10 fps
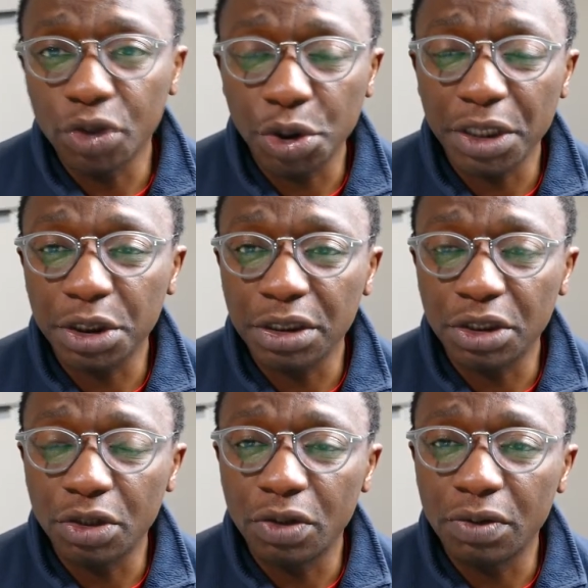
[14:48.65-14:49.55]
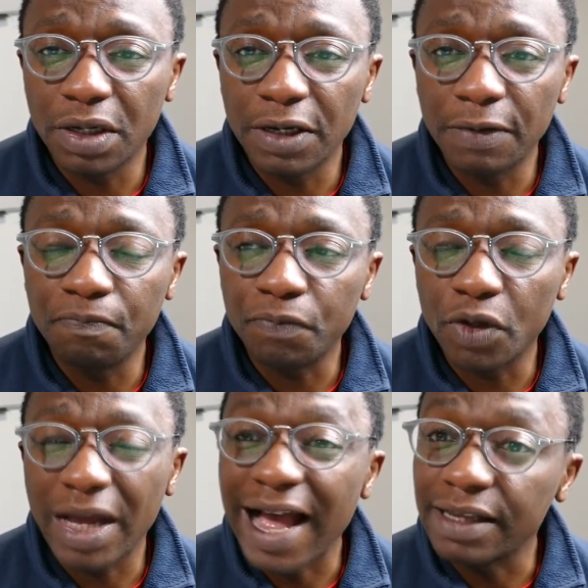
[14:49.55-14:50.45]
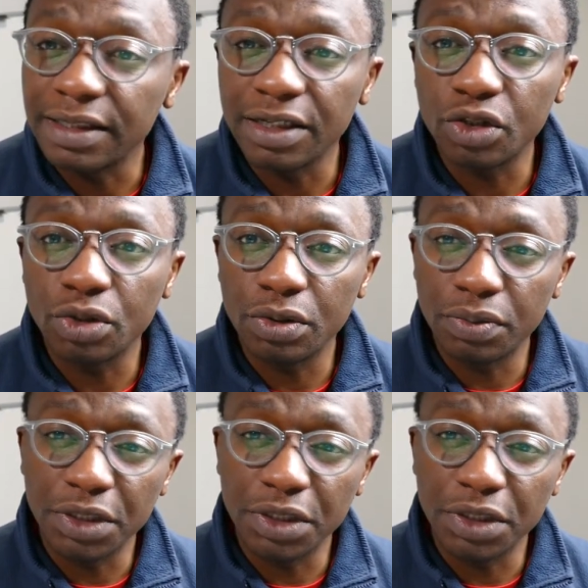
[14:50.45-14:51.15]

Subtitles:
treasured assets,